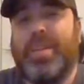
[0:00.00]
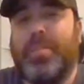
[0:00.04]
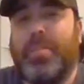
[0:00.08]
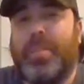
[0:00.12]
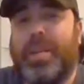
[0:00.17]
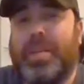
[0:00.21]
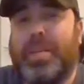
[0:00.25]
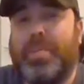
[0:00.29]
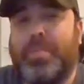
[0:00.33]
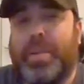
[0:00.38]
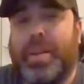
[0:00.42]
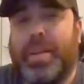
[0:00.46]

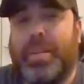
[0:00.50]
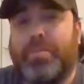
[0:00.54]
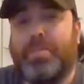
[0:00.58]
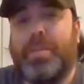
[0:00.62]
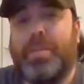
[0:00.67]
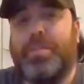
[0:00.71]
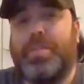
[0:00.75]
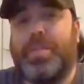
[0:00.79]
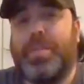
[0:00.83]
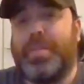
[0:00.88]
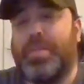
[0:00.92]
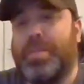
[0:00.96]
my
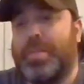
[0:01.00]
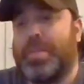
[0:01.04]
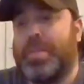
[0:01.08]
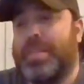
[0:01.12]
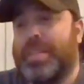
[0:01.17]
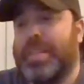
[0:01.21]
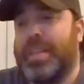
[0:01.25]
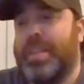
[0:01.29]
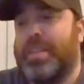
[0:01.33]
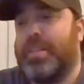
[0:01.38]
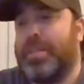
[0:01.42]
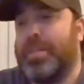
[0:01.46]
three
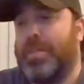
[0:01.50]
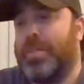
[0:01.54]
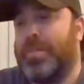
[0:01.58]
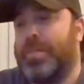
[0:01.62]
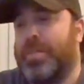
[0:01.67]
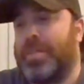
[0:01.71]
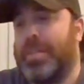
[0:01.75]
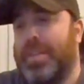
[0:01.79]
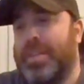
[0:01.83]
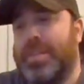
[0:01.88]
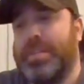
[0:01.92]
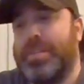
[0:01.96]
viewers, I don't know
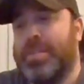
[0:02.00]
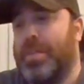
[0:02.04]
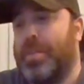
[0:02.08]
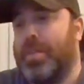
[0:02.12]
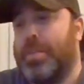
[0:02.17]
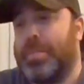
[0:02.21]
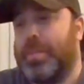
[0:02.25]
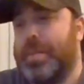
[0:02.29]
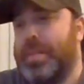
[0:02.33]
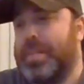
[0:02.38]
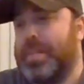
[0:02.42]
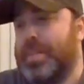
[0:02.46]
if they're going to show
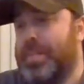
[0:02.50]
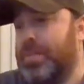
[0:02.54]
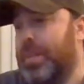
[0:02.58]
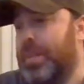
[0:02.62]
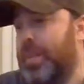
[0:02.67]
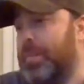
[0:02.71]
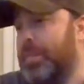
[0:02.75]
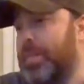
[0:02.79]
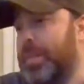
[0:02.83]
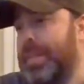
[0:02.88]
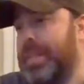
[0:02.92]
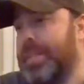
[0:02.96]
up to the
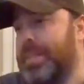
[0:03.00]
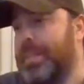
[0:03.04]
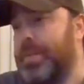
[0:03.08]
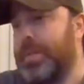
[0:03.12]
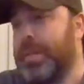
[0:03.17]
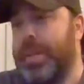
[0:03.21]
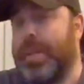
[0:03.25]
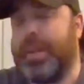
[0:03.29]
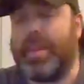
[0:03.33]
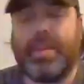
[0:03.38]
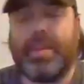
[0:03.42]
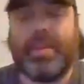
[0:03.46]
stream, but that's
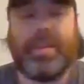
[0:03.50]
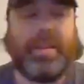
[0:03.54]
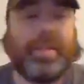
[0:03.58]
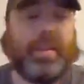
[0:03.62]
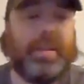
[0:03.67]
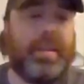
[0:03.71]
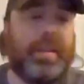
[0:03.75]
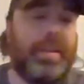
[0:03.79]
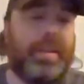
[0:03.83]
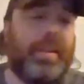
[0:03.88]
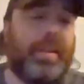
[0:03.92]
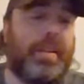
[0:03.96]
okay.
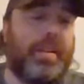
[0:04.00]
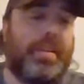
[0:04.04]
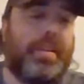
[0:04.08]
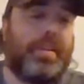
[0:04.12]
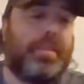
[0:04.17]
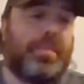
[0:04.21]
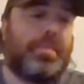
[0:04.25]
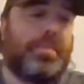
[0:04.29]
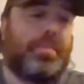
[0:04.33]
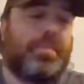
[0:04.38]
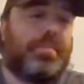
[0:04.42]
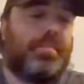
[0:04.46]

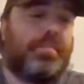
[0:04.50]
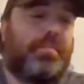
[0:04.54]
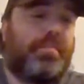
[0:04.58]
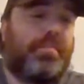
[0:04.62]
Um,